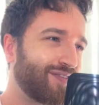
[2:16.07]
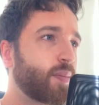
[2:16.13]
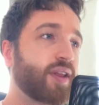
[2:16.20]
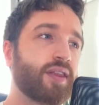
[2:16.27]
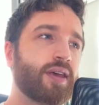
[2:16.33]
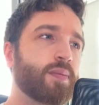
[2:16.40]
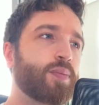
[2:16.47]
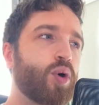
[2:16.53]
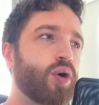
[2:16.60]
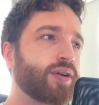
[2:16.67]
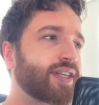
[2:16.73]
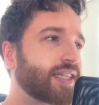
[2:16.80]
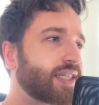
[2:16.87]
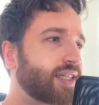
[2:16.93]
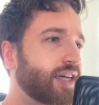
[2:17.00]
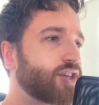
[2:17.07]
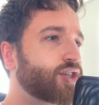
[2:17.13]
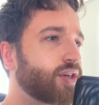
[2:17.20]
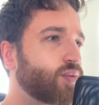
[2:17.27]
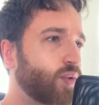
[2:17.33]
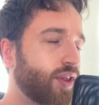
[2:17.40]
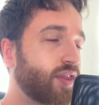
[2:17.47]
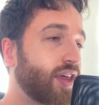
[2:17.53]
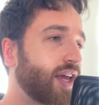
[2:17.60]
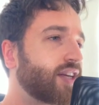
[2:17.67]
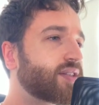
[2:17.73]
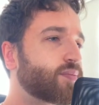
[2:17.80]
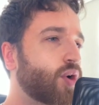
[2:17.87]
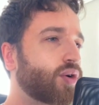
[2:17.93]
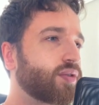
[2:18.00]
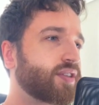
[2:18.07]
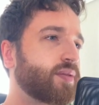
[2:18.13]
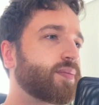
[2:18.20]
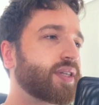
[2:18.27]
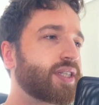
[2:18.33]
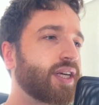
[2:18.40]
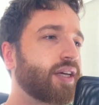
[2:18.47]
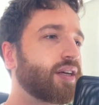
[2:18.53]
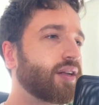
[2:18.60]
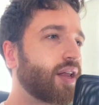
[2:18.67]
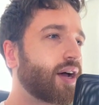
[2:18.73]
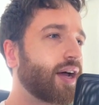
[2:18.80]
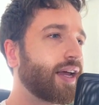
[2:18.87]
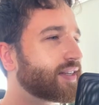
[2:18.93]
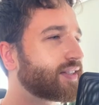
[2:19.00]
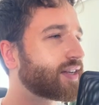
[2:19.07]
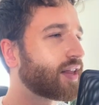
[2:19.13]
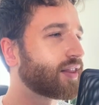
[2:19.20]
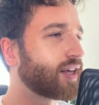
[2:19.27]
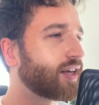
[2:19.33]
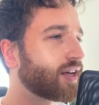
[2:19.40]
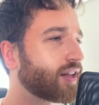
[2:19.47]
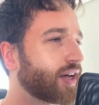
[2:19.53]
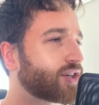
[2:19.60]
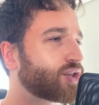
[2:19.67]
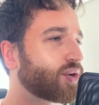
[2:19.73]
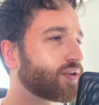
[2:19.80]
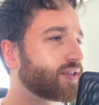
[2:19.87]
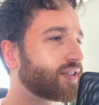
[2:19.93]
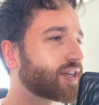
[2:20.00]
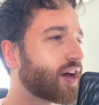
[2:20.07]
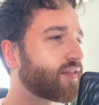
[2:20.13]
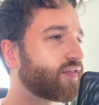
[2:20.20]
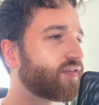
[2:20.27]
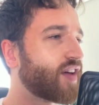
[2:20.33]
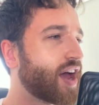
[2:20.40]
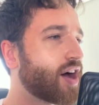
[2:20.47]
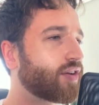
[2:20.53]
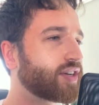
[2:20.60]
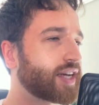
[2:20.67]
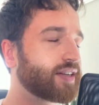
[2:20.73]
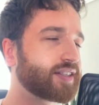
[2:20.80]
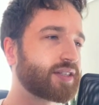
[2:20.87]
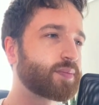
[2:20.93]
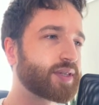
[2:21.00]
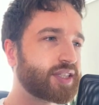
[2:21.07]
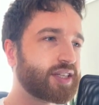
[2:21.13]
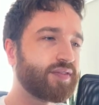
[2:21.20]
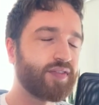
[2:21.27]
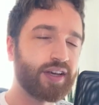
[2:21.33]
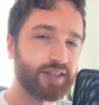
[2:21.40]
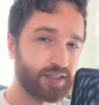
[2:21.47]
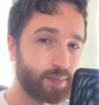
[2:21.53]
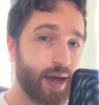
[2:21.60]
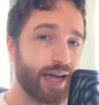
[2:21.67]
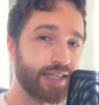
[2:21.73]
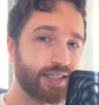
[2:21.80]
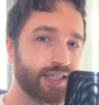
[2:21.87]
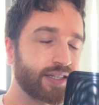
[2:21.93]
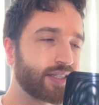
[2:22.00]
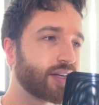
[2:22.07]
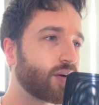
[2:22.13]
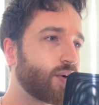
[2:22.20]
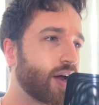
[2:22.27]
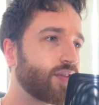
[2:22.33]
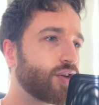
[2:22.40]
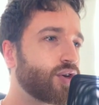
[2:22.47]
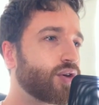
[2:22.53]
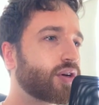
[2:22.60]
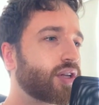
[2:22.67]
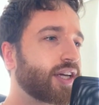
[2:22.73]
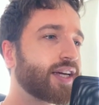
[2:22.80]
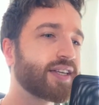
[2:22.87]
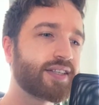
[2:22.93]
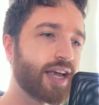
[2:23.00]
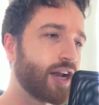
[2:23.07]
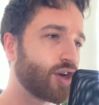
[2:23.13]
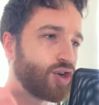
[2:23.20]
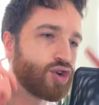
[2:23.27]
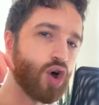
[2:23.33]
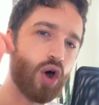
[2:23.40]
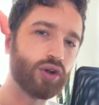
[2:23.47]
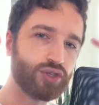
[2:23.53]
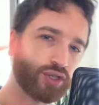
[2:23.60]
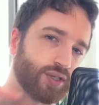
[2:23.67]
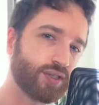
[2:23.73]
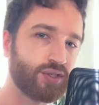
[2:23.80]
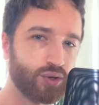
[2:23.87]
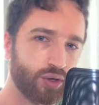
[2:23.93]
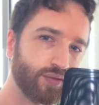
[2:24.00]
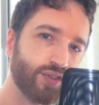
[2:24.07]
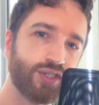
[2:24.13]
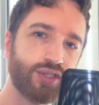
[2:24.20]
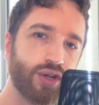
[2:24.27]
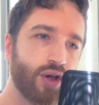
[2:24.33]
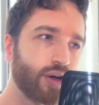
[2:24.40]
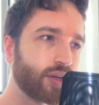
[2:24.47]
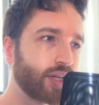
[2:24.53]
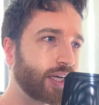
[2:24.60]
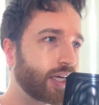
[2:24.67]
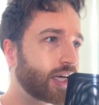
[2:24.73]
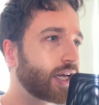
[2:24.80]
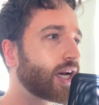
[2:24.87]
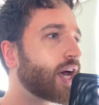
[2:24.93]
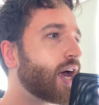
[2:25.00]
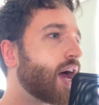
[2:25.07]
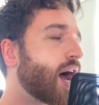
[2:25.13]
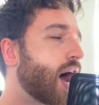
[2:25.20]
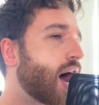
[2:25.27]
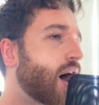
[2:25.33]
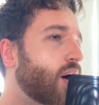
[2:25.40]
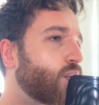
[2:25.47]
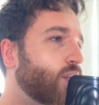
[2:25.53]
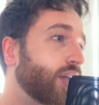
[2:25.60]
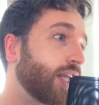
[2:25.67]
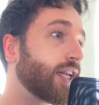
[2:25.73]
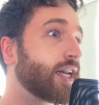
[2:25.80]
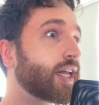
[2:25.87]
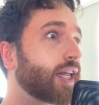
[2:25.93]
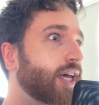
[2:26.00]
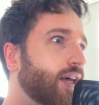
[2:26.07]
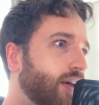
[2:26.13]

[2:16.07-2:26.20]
But the important distinction with these models in particular is that the electrons are found in specific spaces around the nucleus and are not just sort of circling it willy-nilly.